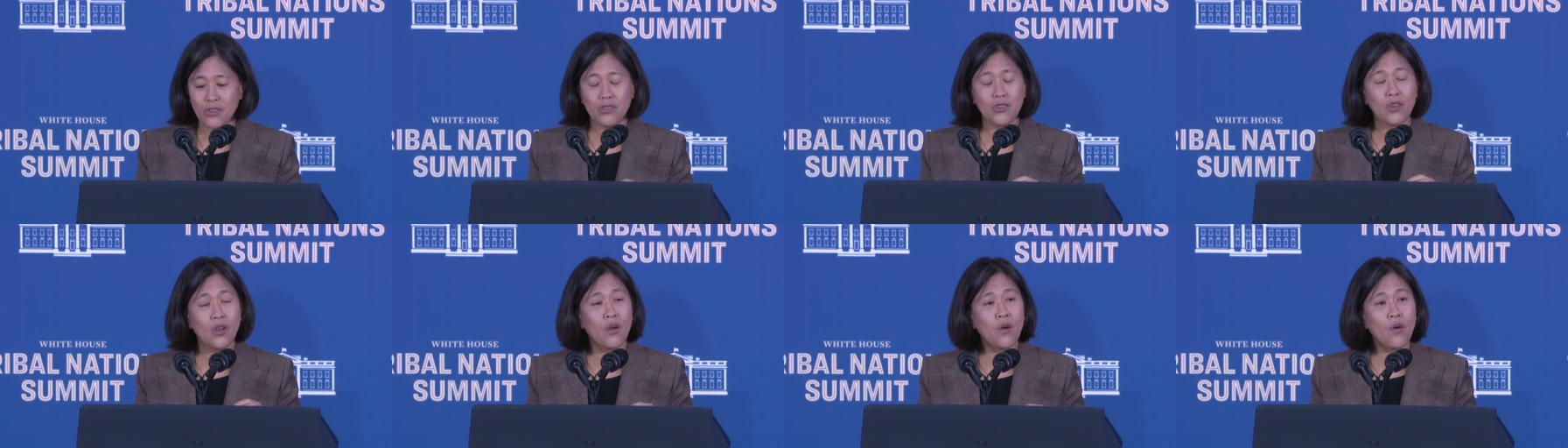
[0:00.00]

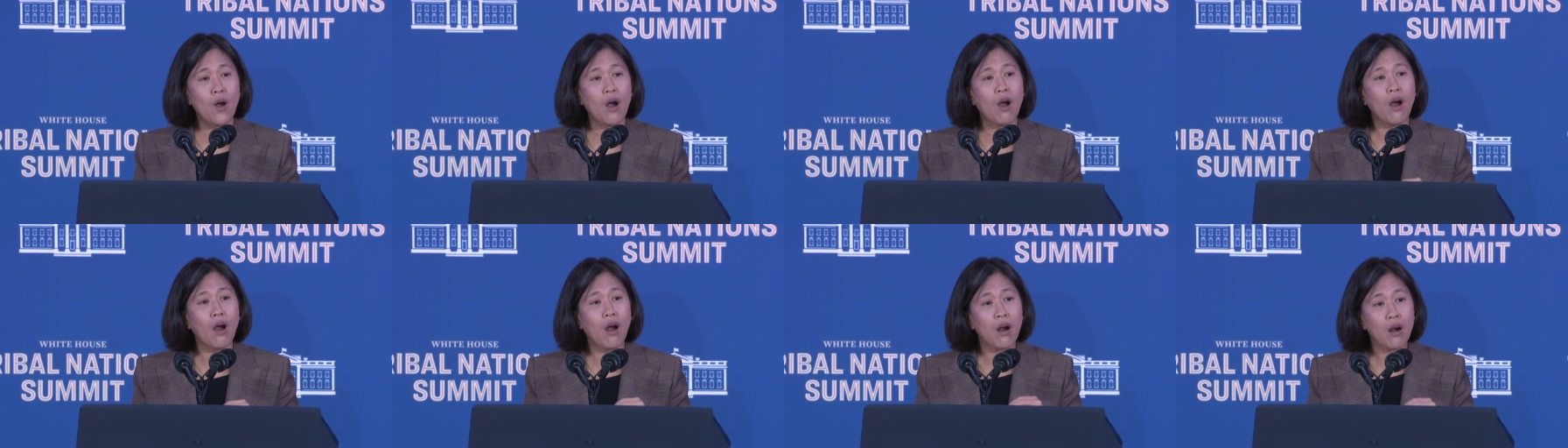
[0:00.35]

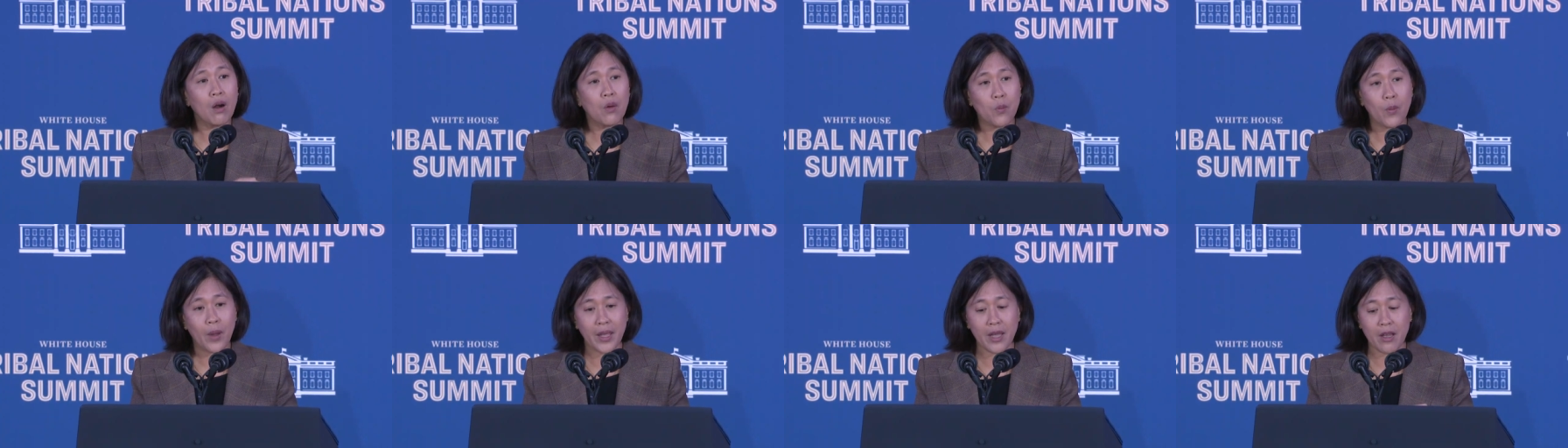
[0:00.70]
So,
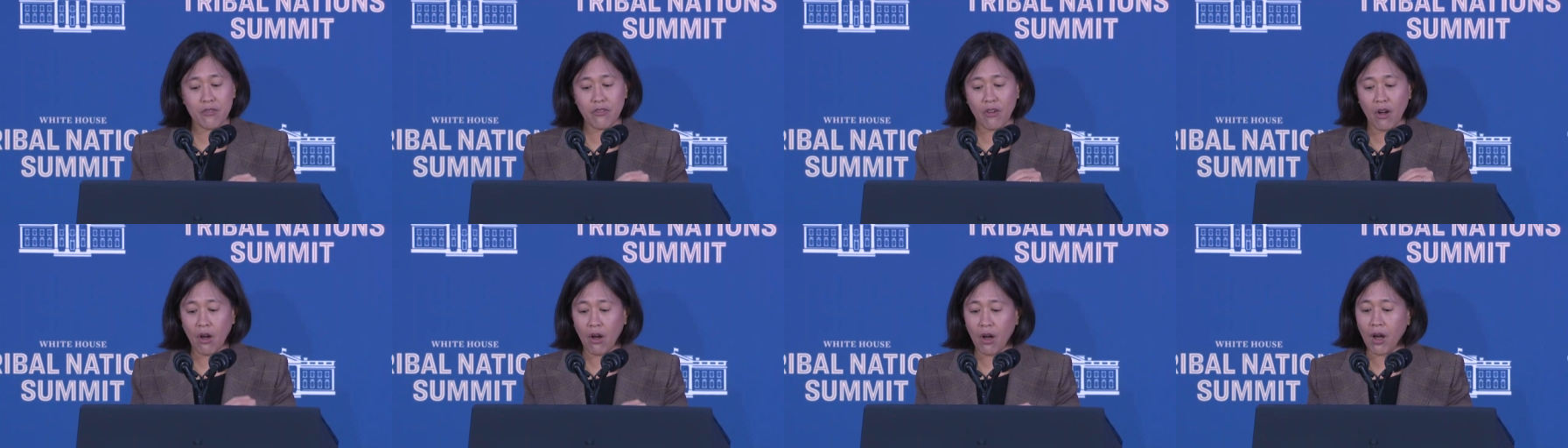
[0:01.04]
our way
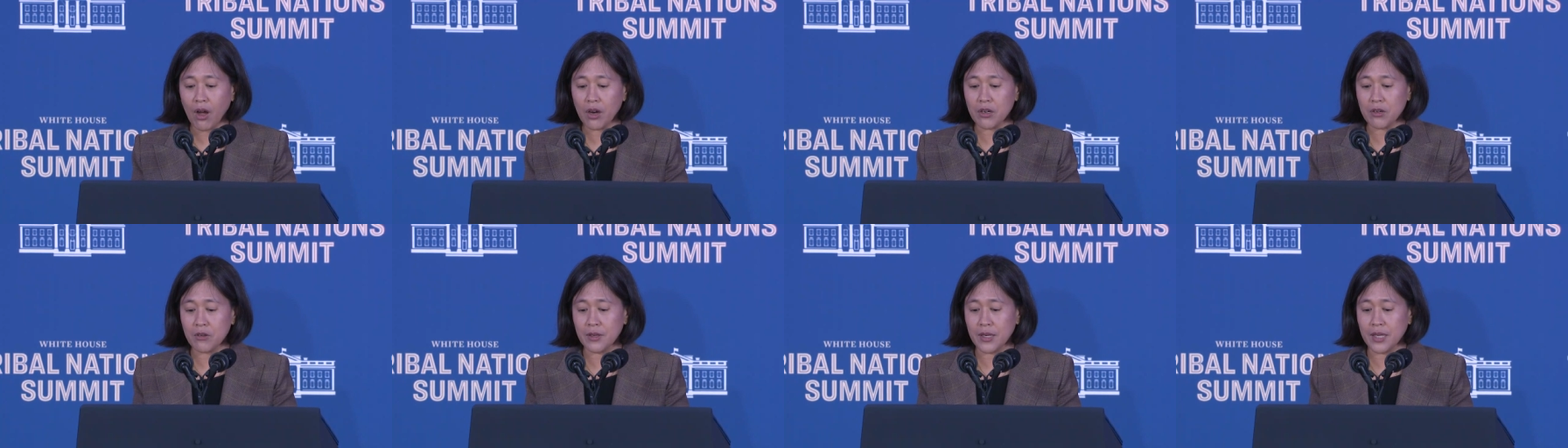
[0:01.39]
of
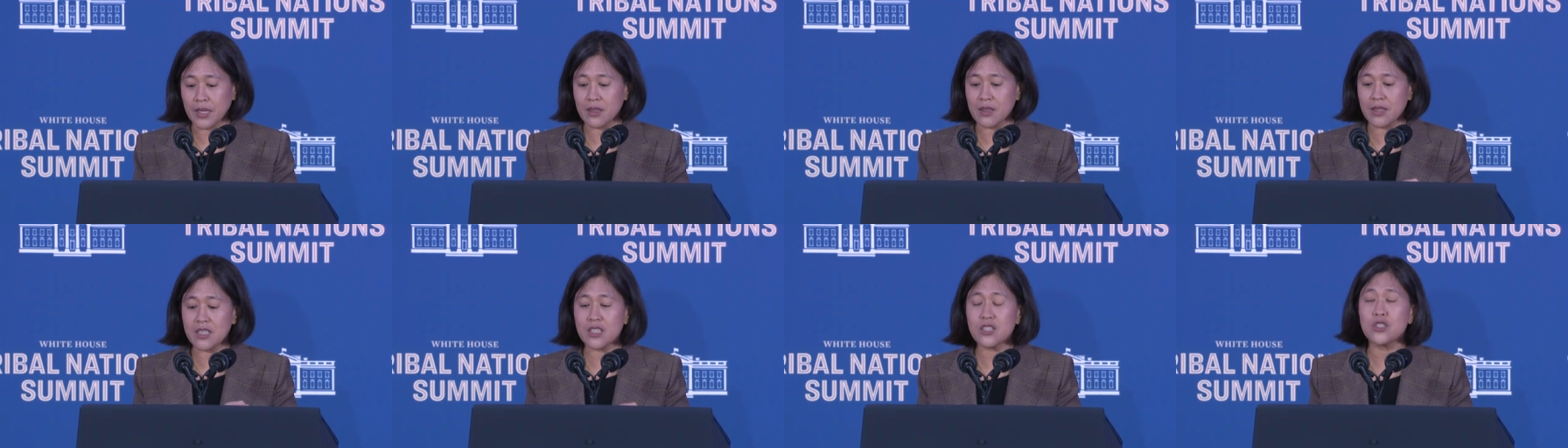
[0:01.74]

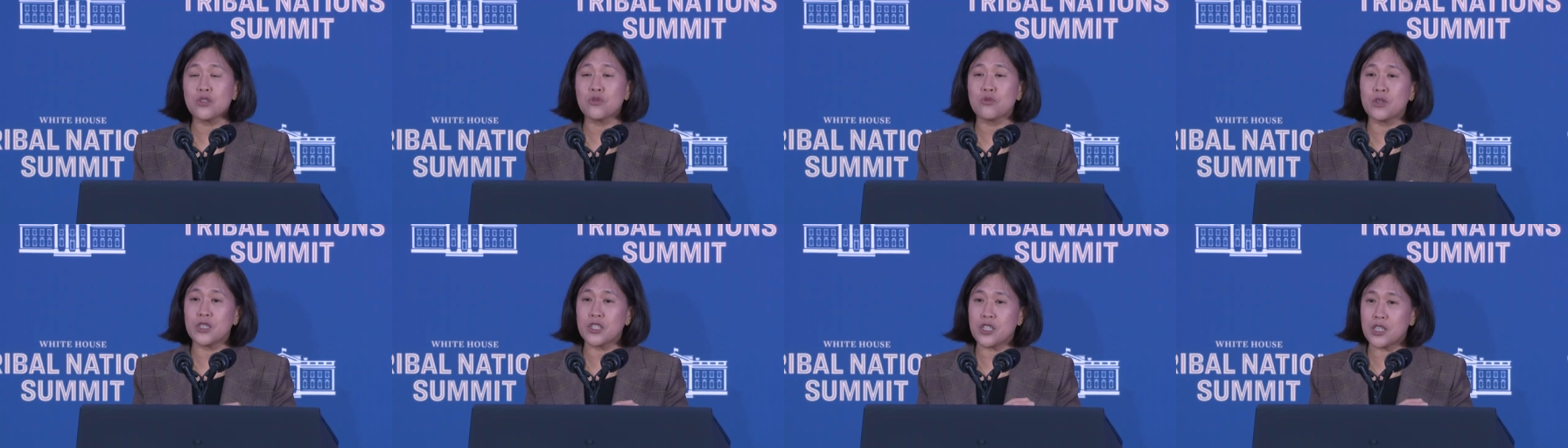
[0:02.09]
honoring
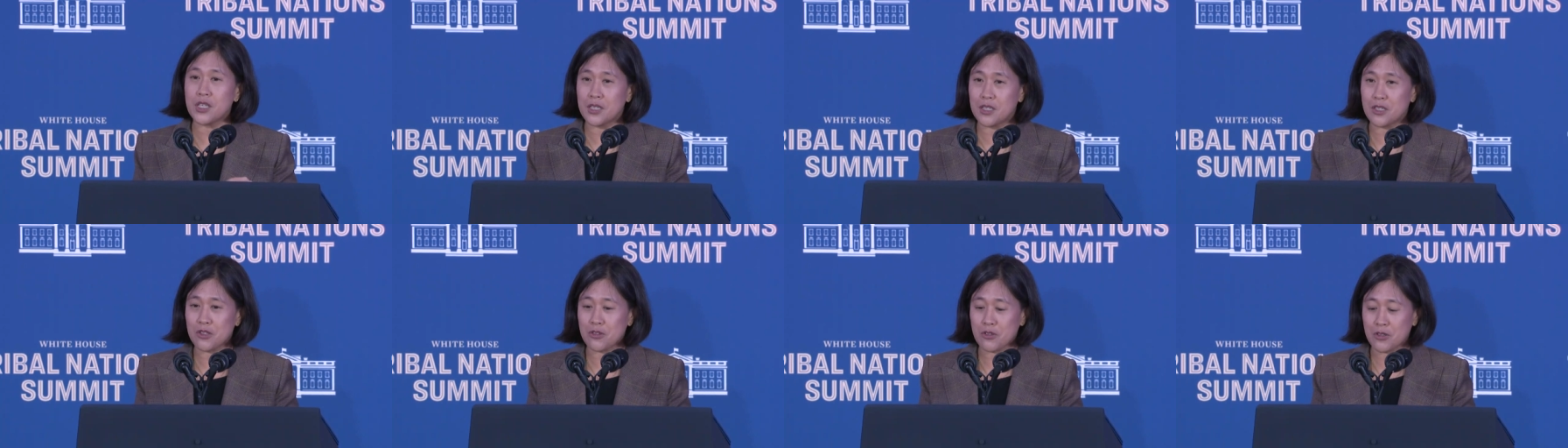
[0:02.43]
this
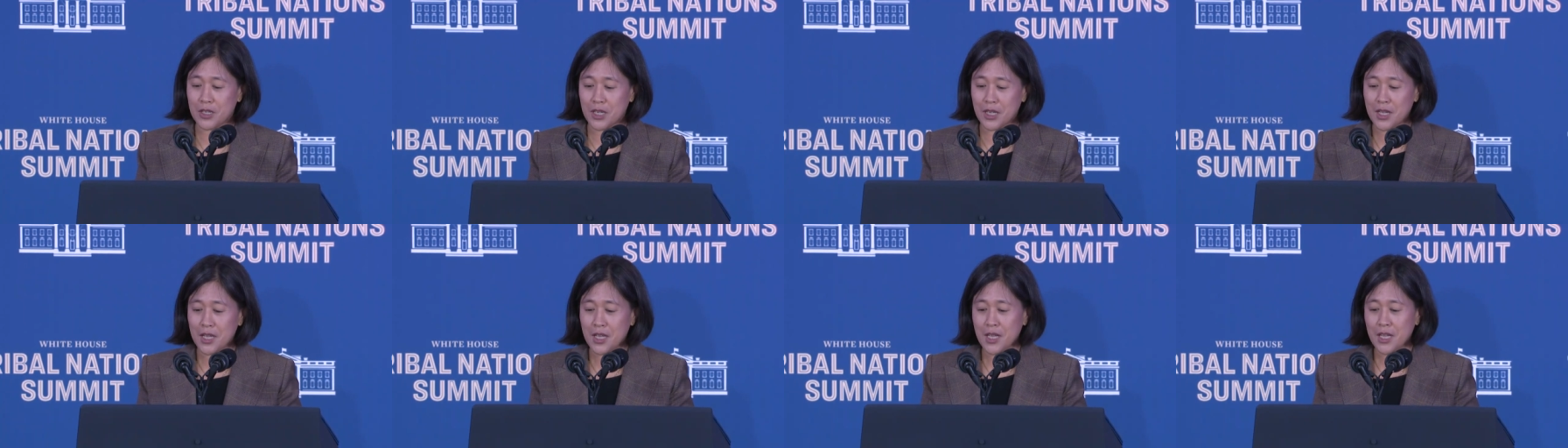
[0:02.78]
rich
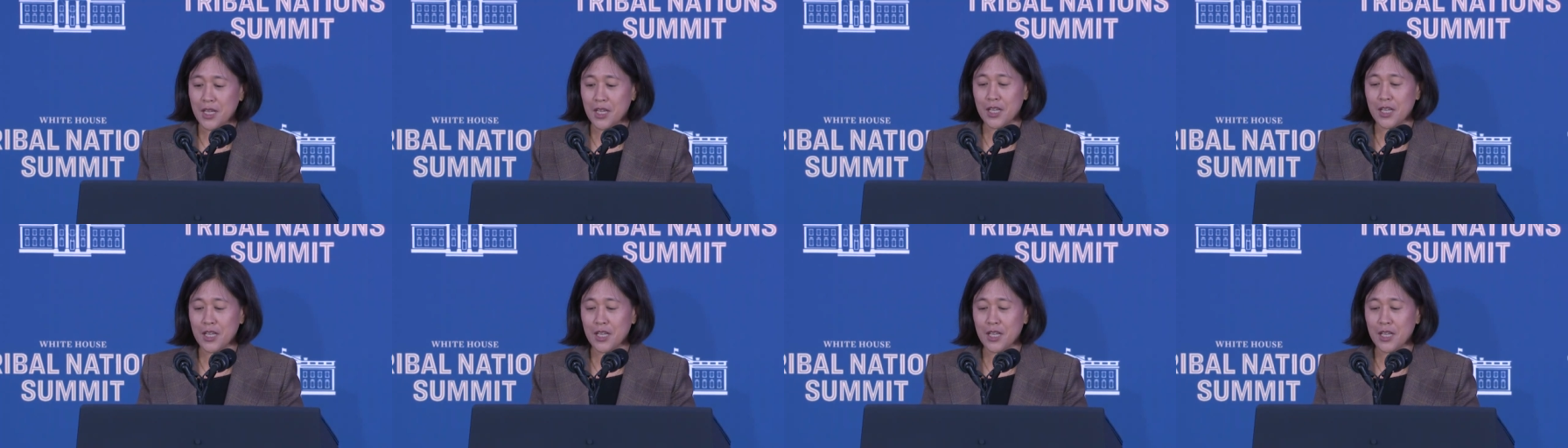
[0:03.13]
history